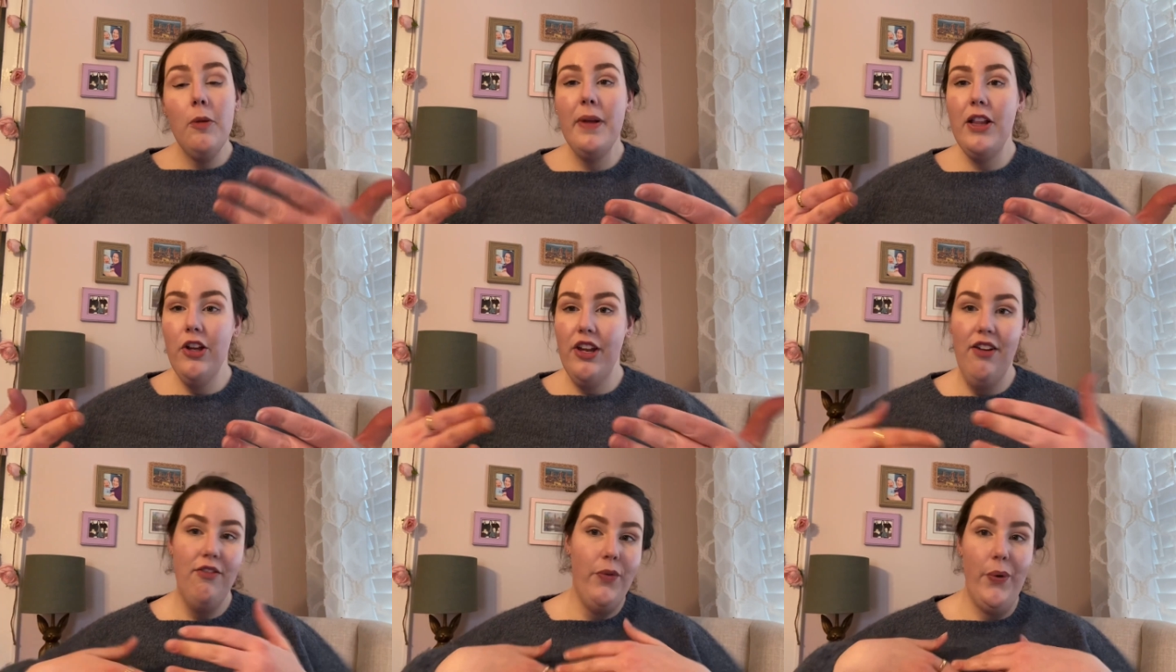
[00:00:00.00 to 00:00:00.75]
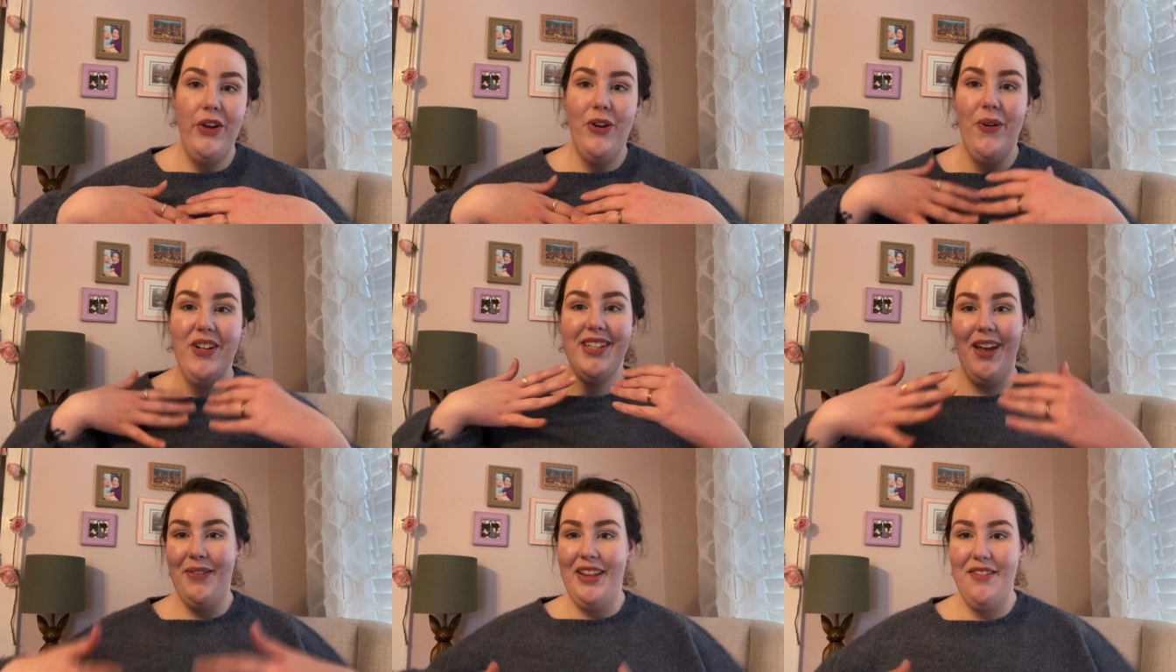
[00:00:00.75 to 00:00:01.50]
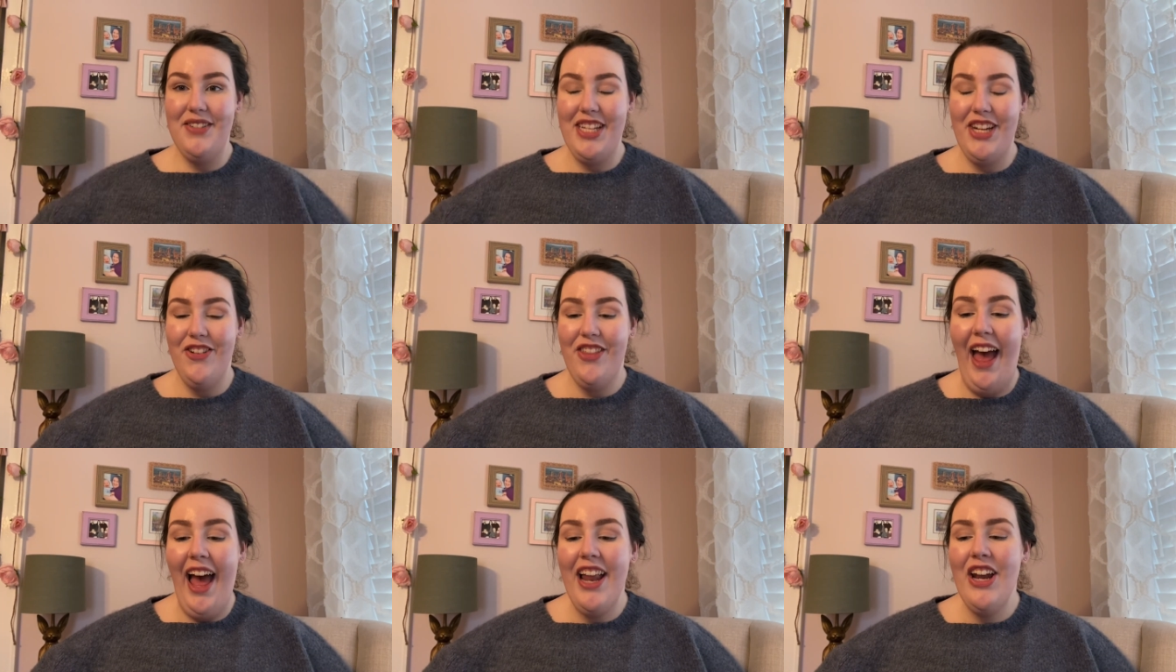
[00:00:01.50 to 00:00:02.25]
be looking for in yours. I would love to hear
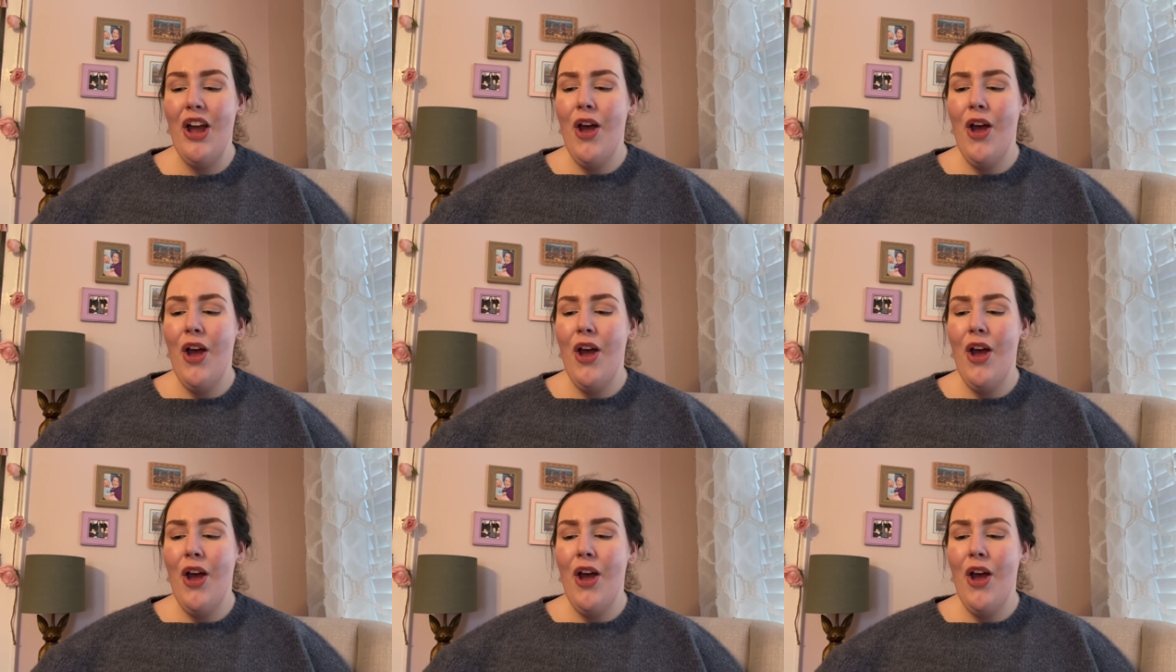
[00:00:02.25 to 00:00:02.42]
that.